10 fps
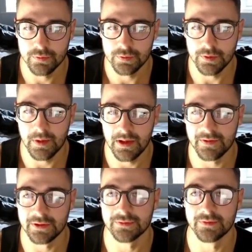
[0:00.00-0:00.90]
the play
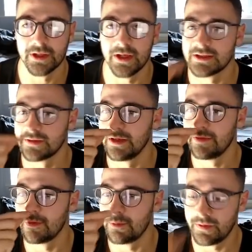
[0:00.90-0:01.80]
function recursively
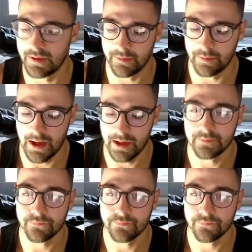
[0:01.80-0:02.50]
from within play,